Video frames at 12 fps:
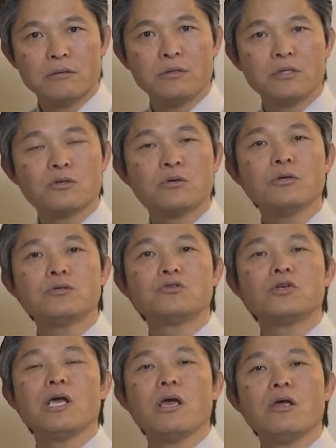this could
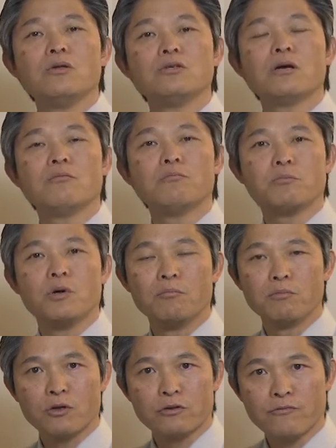change
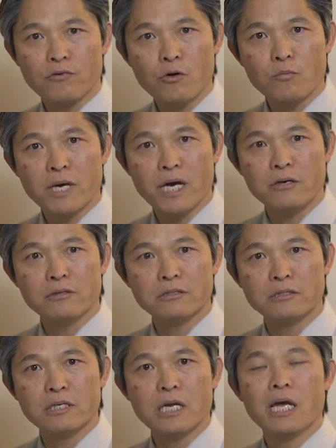blood flow
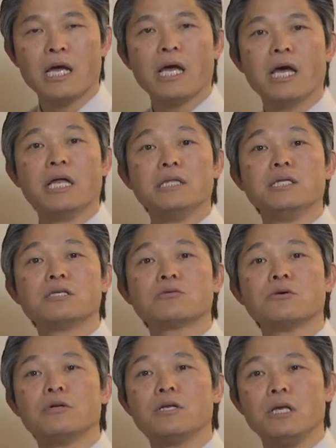patterns and this
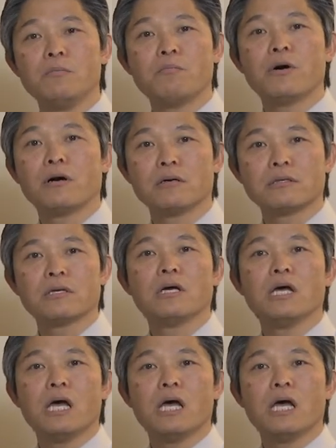could impart